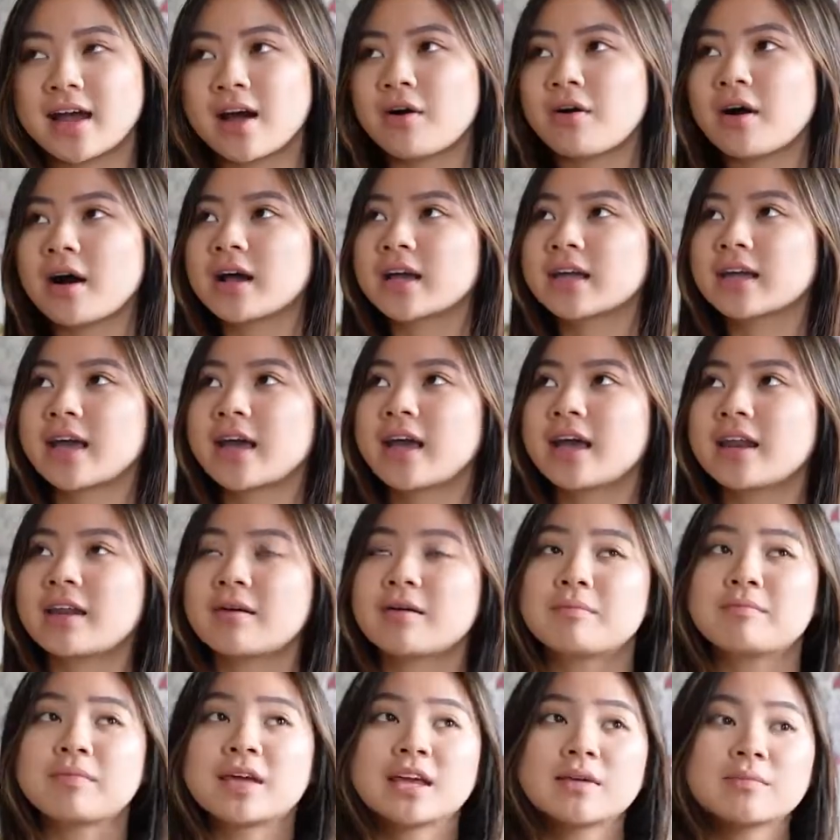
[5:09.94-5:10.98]
Now,
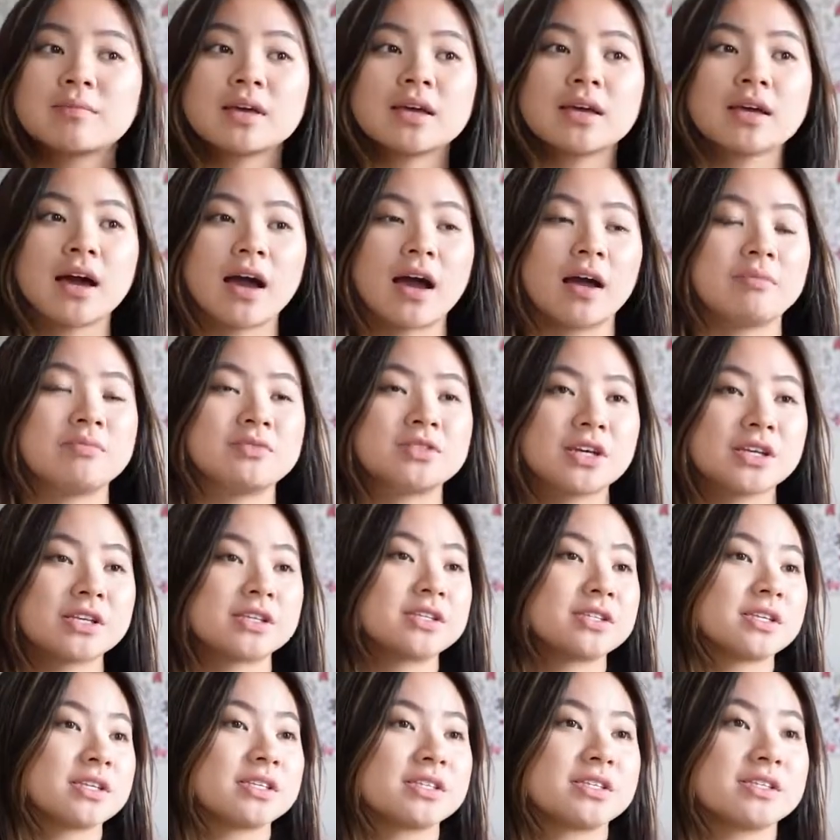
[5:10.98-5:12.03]
again, maybe I'm
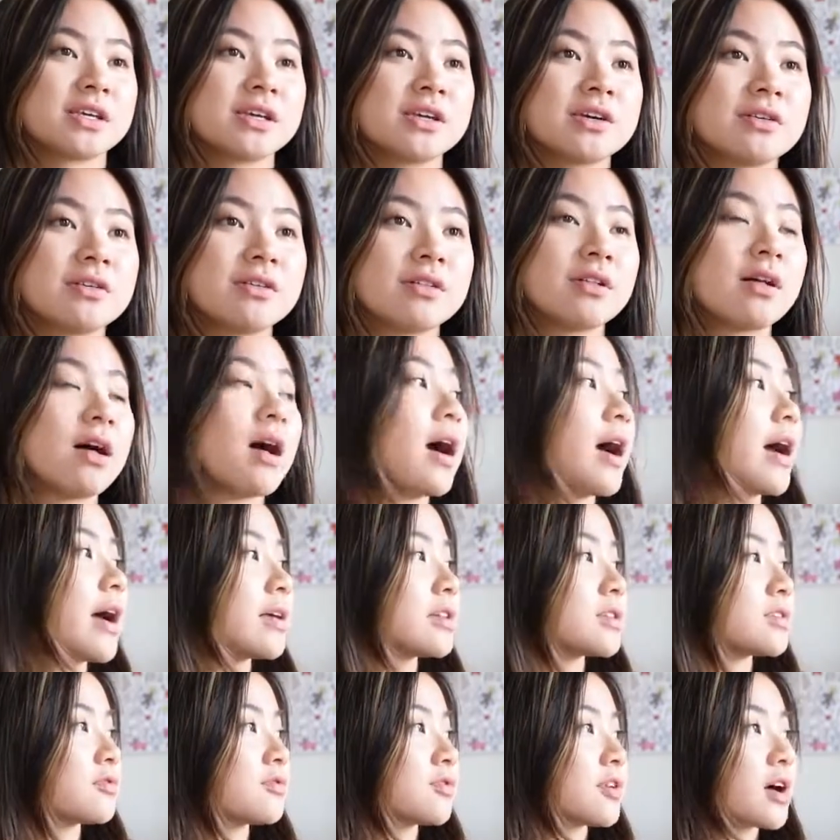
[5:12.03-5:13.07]
just single
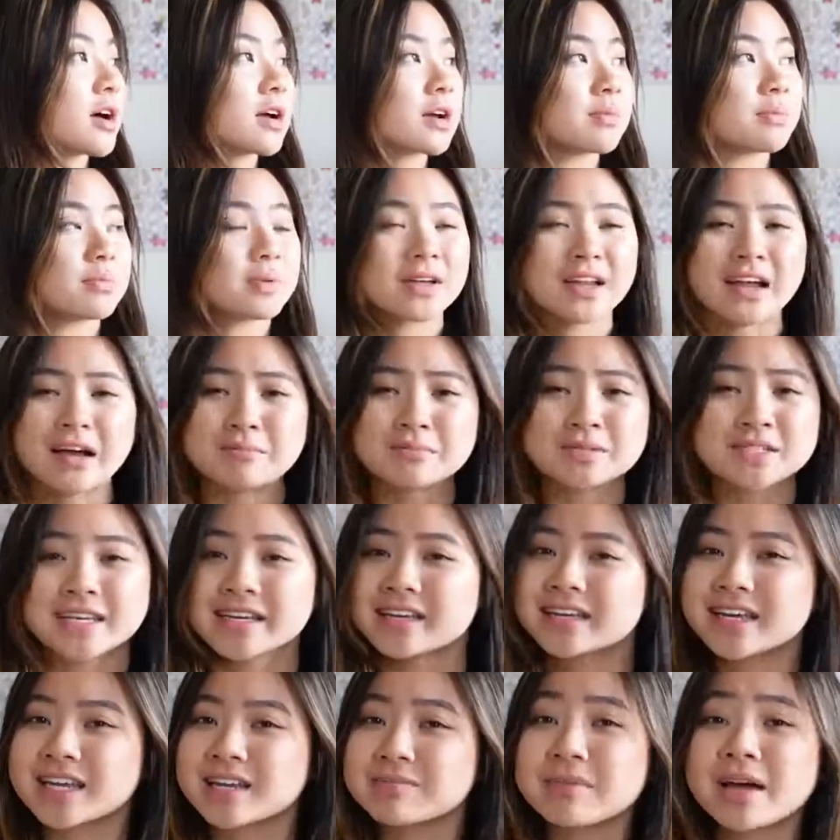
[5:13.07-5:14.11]
as fuck, but I'm
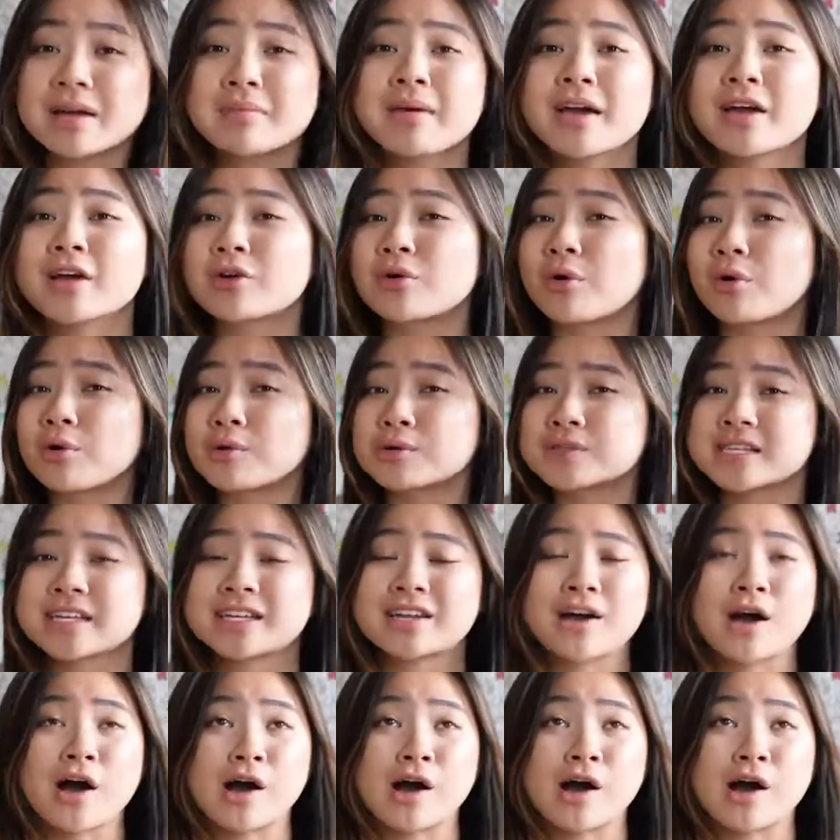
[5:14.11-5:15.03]
taken by my goals and